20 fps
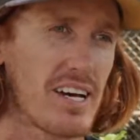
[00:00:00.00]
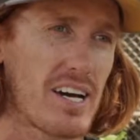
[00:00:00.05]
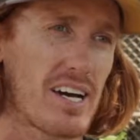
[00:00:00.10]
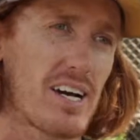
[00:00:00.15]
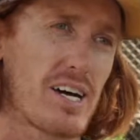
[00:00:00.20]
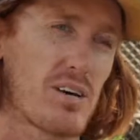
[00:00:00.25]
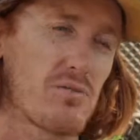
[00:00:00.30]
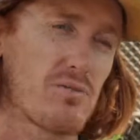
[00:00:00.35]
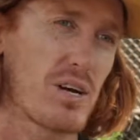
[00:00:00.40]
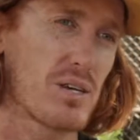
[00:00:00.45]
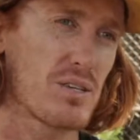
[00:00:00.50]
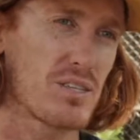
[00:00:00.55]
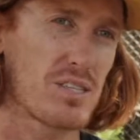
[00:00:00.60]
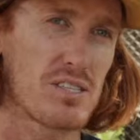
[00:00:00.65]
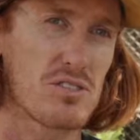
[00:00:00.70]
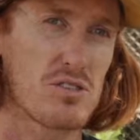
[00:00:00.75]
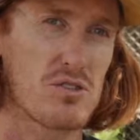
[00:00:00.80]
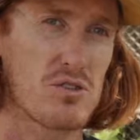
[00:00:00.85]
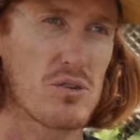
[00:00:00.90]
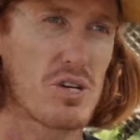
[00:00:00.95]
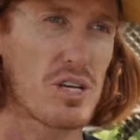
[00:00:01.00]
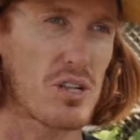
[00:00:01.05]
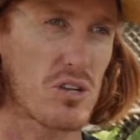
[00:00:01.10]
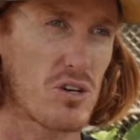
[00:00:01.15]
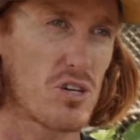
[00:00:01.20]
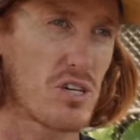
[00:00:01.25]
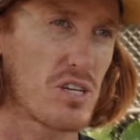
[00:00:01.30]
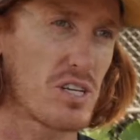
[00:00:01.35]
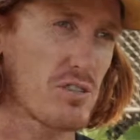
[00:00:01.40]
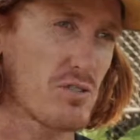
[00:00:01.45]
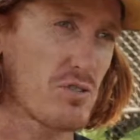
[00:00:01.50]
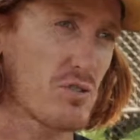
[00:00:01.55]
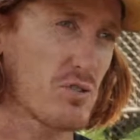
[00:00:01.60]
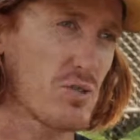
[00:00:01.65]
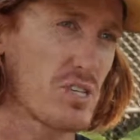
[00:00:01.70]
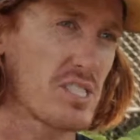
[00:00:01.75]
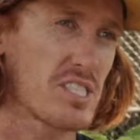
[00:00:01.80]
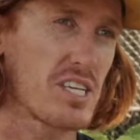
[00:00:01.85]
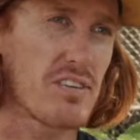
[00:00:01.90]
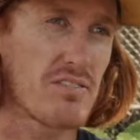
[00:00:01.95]
rather than learning
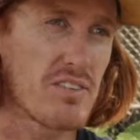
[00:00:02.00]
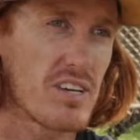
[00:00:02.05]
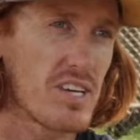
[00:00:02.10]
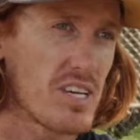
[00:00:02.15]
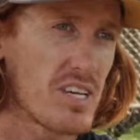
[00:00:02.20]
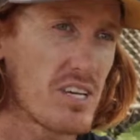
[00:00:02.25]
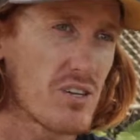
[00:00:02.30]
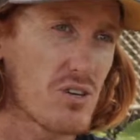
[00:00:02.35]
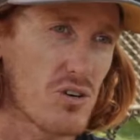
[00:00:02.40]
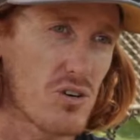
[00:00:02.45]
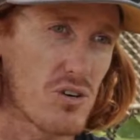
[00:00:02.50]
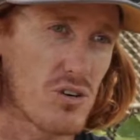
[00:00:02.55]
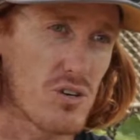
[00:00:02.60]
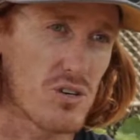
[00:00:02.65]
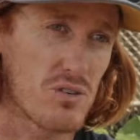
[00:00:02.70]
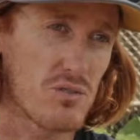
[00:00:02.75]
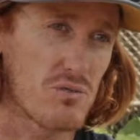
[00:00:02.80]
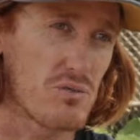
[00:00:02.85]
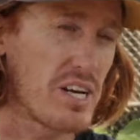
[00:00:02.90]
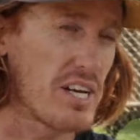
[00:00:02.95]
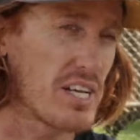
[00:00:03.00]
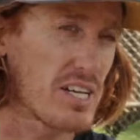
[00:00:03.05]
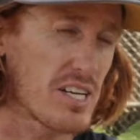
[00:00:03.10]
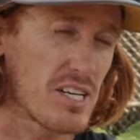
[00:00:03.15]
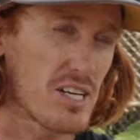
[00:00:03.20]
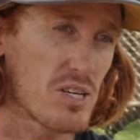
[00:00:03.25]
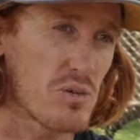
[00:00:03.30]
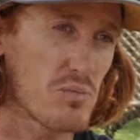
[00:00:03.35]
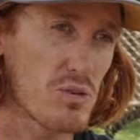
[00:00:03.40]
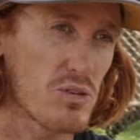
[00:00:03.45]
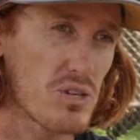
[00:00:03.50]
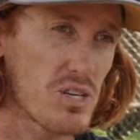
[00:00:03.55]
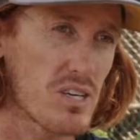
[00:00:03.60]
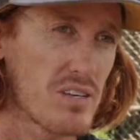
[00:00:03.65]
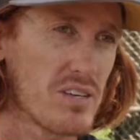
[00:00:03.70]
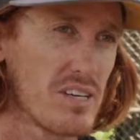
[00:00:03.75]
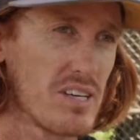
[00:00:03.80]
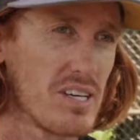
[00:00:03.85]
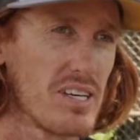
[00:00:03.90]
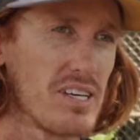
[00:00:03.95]
through a TV or reading it in a book.
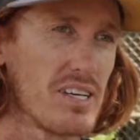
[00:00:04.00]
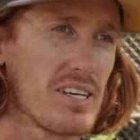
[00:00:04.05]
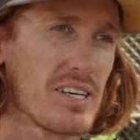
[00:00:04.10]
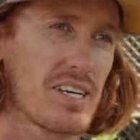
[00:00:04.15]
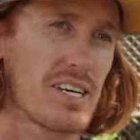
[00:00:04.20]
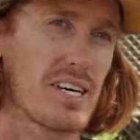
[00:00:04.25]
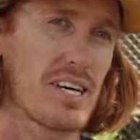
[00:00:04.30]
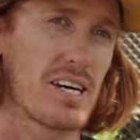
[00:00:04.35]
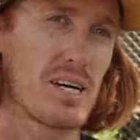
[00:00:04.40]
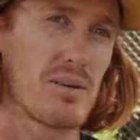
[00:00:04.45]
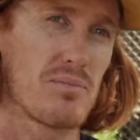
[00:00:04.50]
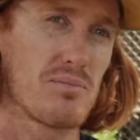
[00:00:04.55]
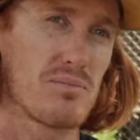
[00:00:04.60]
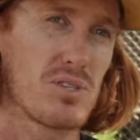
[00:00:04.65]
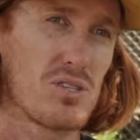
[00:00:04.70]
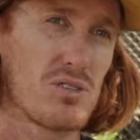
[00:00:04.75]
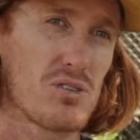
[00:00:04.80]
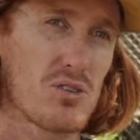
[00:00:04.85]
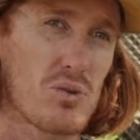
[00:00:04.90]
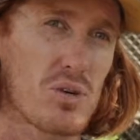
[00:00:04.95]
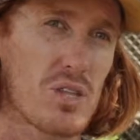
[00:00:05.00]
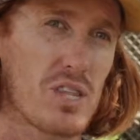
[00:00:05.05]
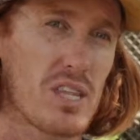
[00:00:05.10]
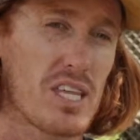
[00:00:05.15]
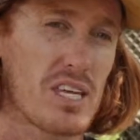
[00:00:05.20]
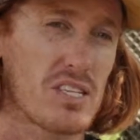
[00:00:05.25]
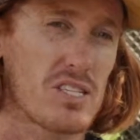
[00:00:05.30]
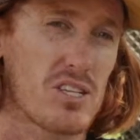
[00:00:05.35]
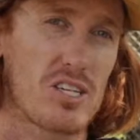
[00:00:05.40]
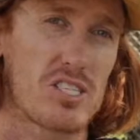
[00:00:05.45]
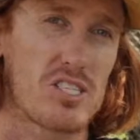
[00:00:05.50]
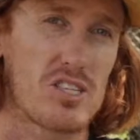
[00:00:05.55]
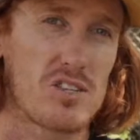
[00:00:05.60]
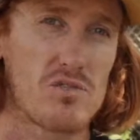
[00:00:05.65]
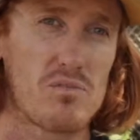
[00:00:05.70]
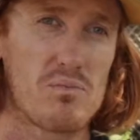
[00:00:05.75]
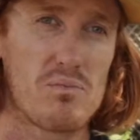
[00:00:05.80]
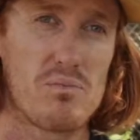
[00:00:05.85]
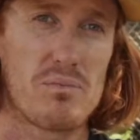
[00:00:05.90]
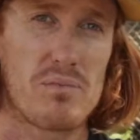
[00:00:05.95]
There's lots
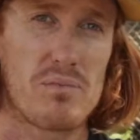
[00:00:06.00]
of